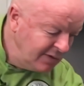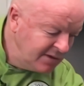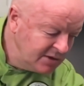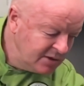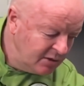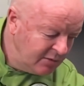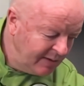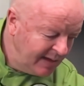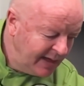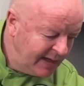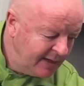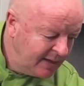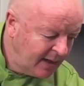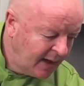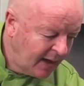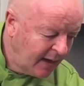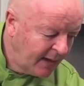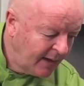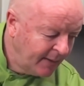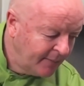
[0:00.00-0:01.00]
doing,
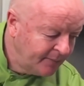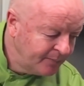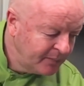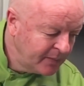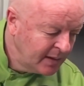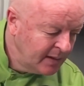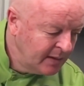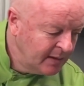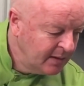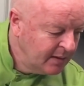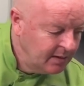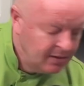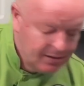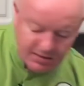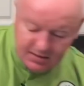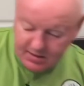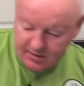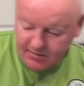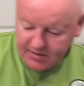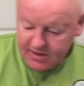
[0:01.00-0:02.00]
I'm
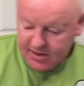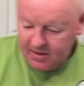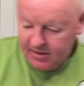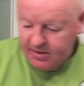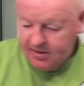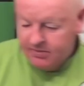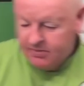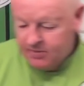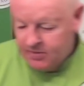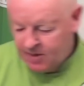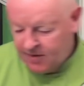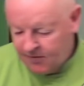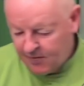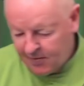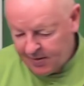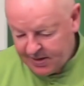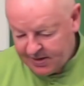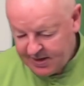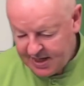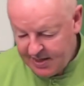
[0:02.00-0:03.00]
just going to cover
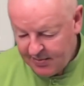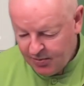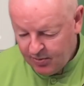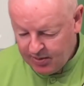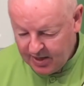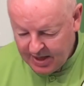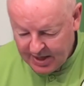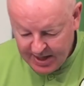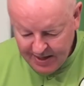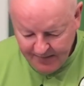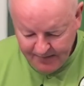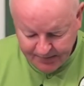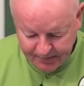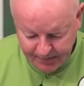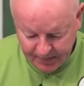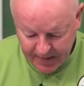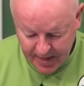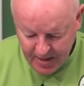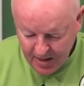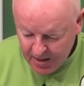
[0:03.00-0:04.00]
my table here.
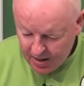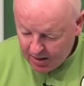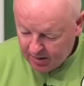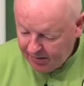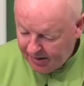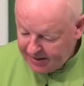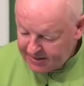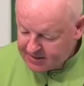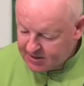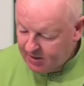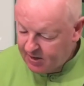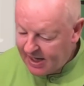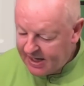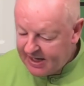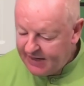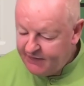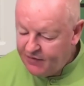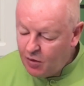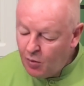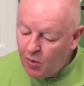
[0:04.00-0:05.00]
All right, so like
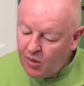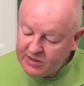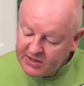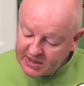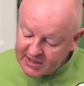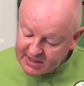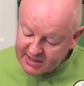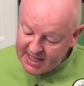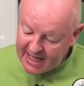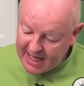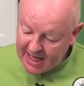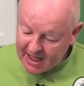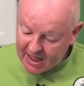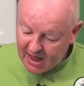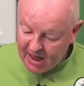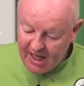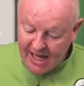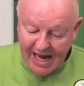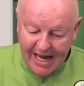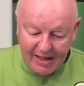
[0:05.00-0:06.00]
if you wanted, say, a
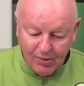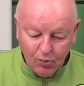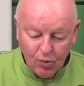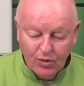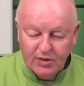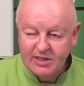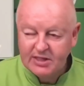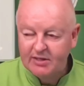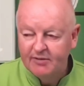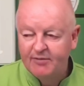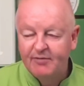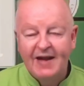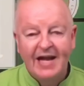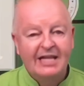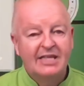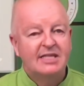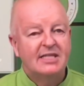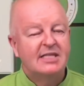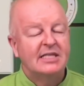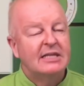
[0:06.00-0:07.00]
client wanted a
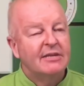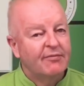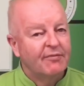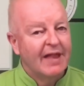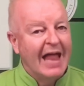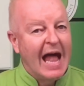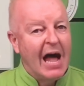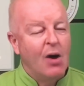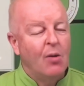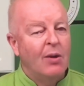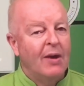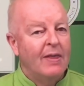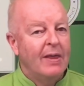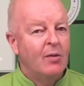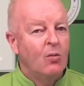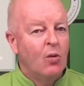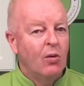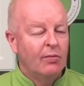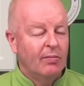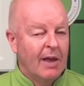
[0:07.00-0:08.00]
fantasy flower where they
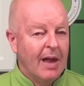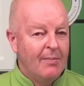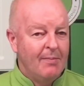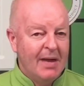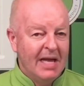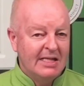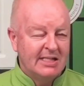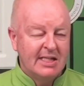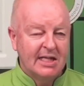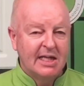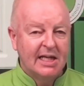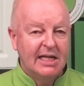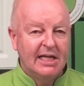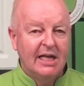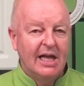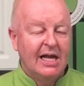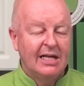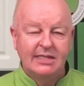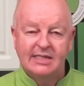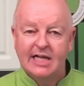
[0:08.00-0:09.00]
want like basically
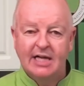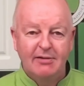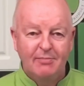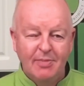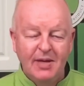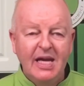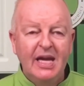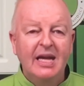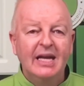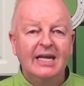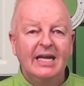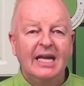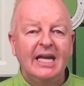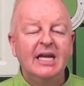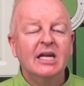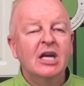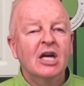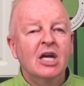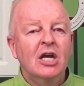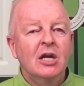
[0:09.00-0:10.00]
like say a
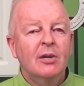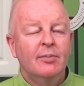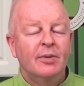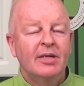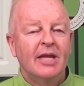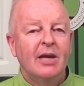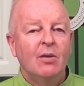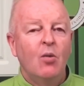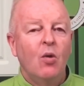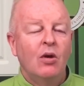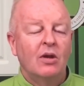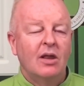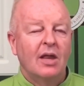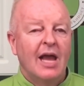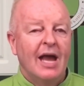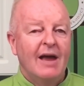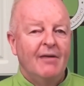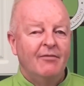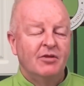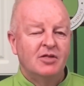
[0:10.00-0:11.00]
peony, but they want
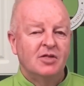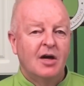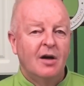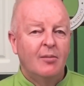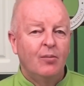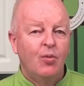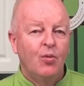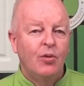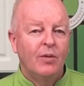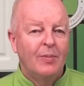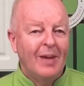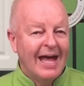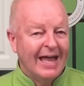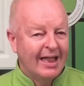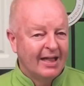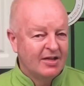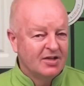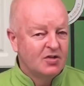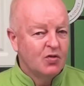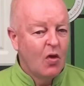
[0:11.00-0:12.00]
like, for example, the
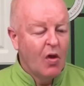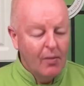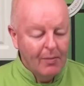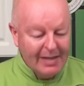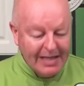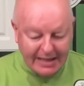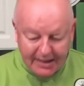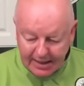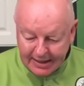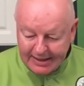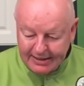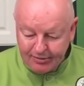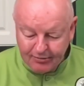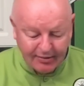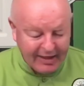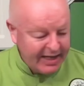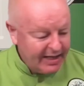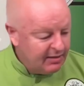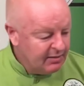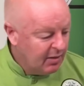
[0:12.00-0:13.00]
petals to all be
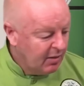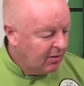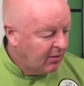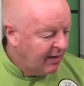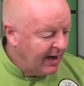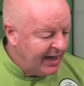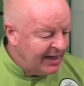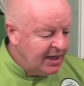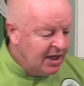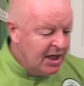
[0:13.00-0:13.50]
glittery, all right?